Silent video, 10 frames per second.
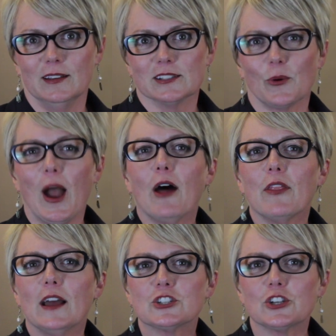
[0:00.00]
So how
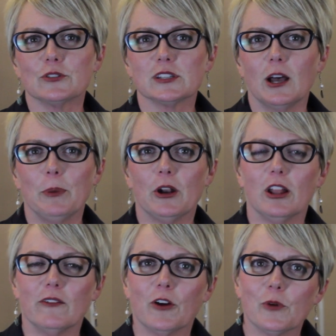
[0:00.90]
that shows up in
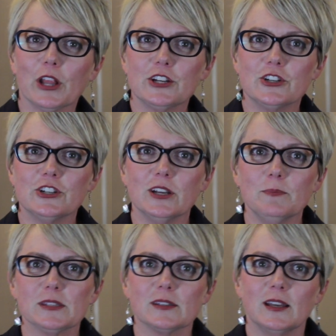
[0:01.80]
all of our
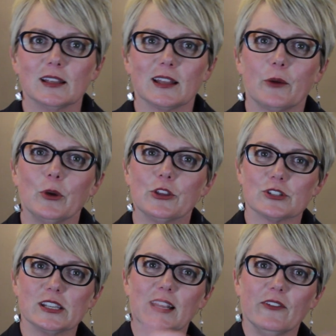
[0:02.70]
relationships, like with your
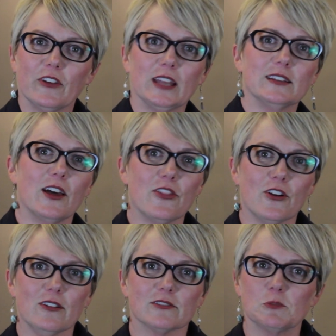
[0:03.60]
significant
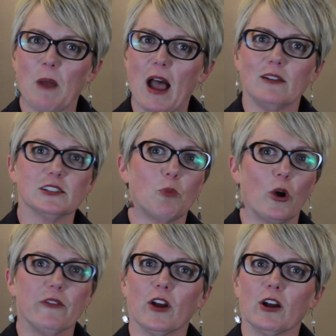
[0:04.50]
other, spouse,
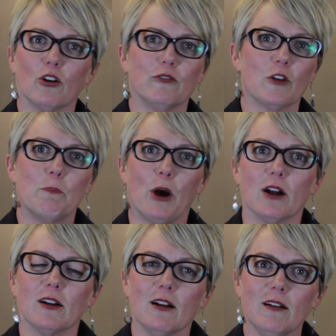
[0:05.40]
boyfriend, girlfriend,
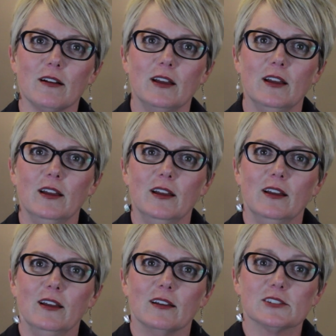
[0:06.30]
partner,
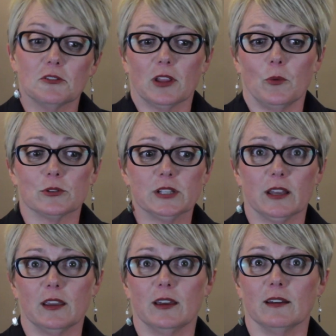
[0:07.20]
certainly won't
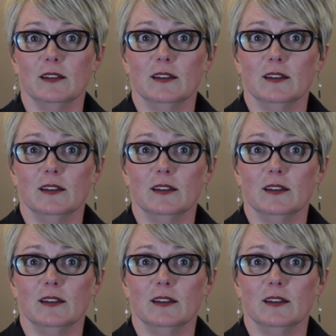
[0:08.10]
tell you,